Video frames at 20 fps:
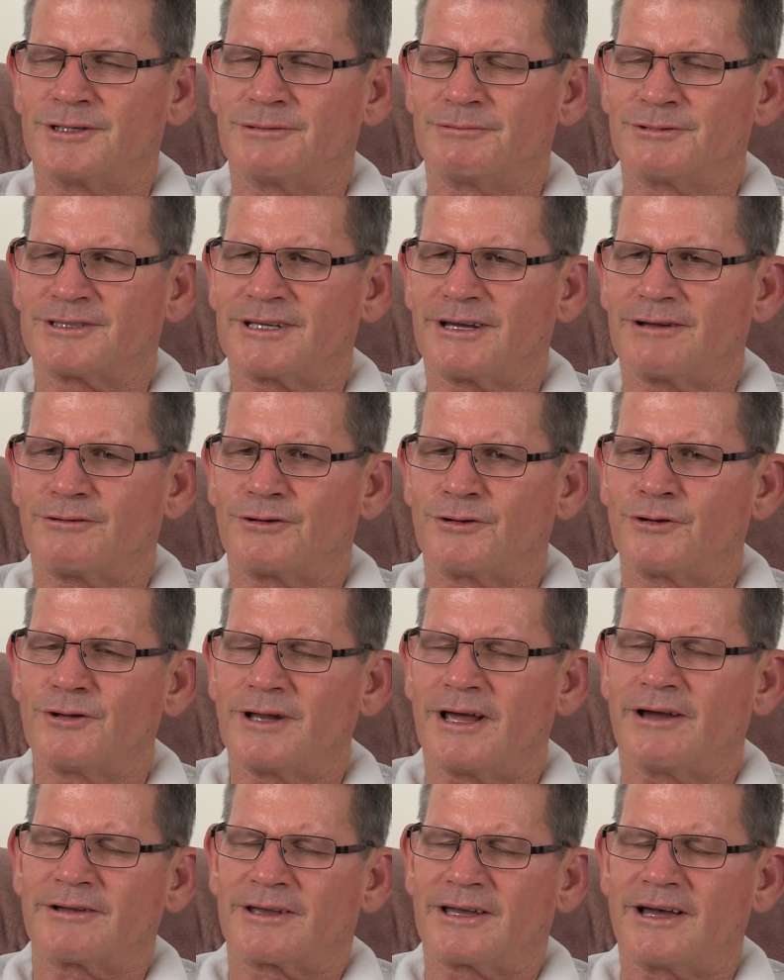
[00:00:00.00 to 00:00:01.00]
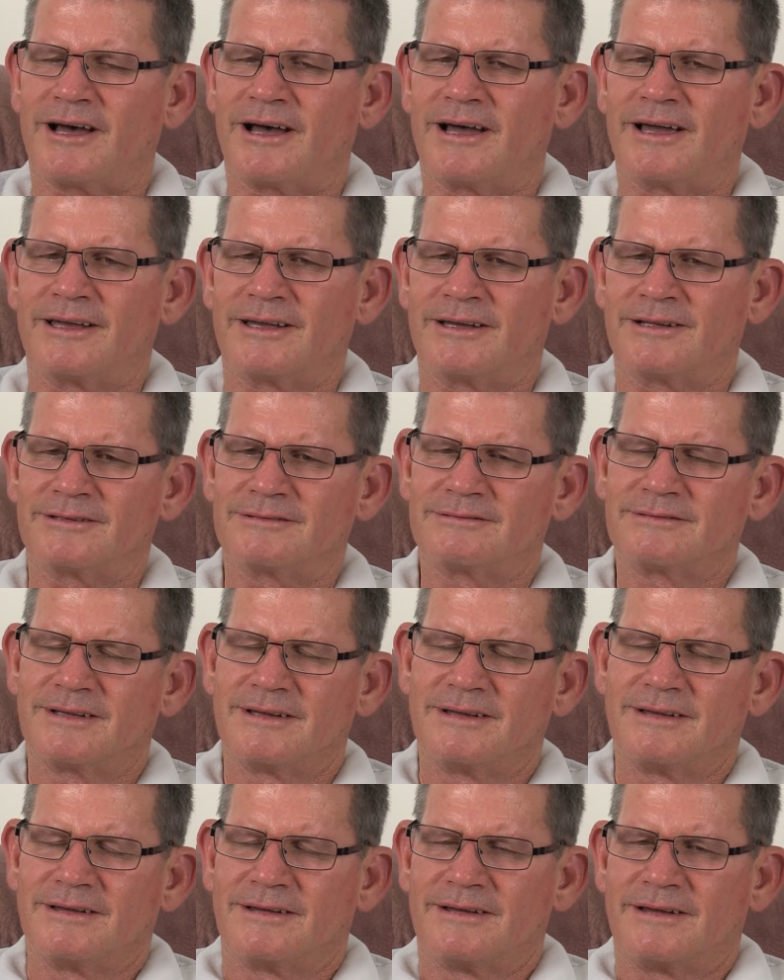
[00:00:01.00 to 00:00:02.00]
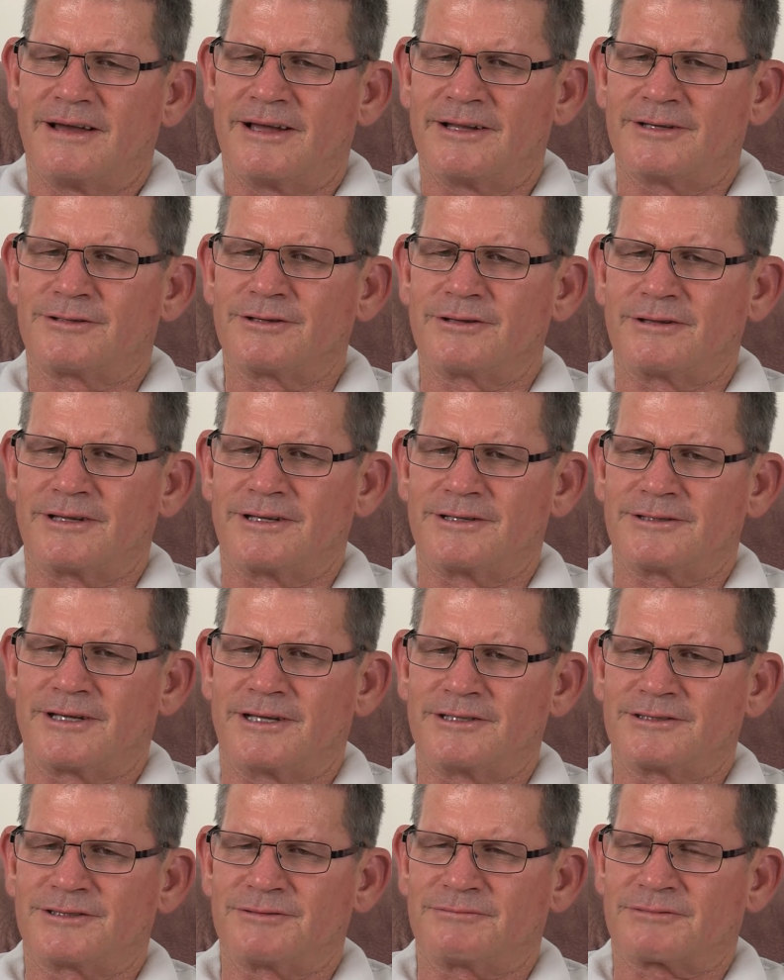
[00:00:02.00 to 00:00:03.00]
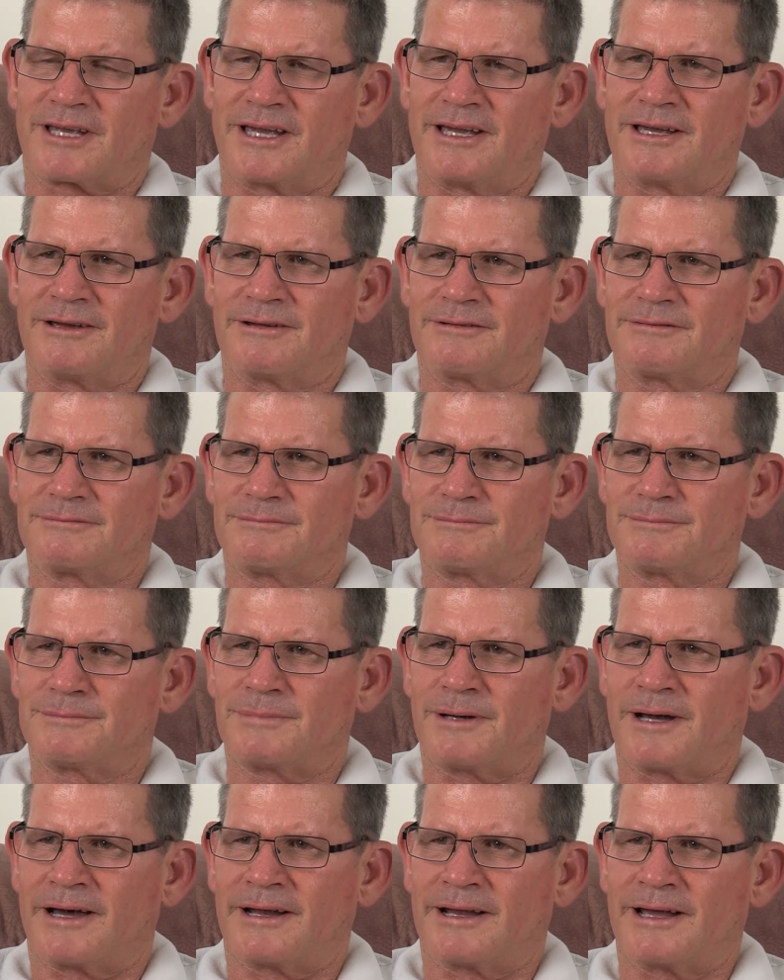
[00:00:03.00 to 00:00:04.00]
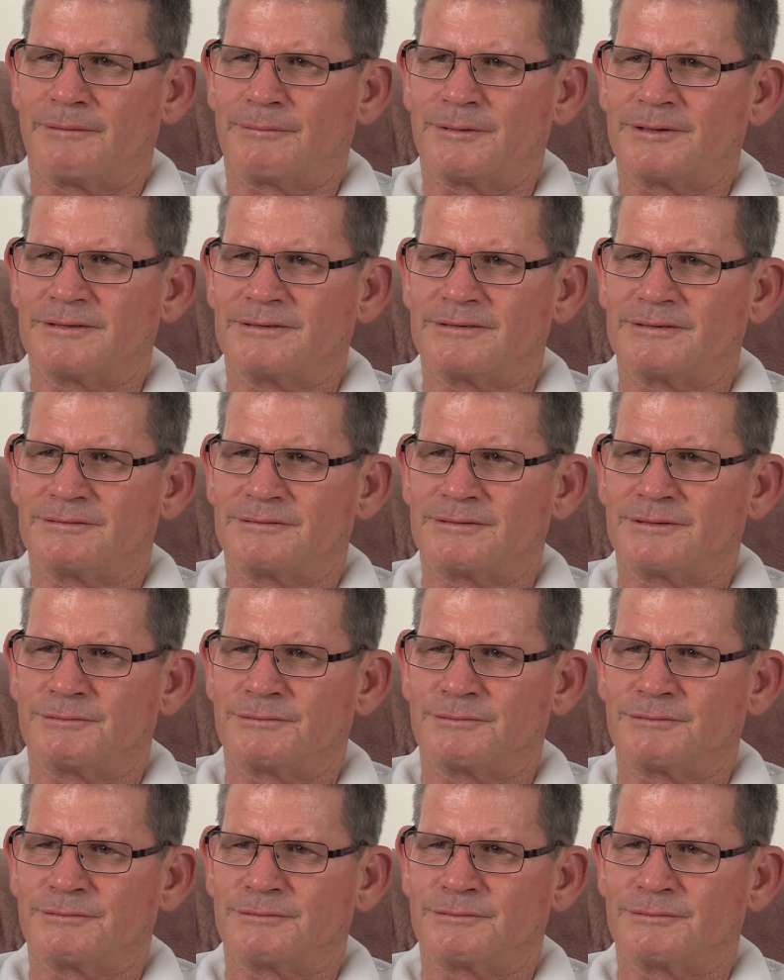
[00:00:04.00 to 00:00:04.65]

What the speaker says: It was all okay, and until the intensive care part happened.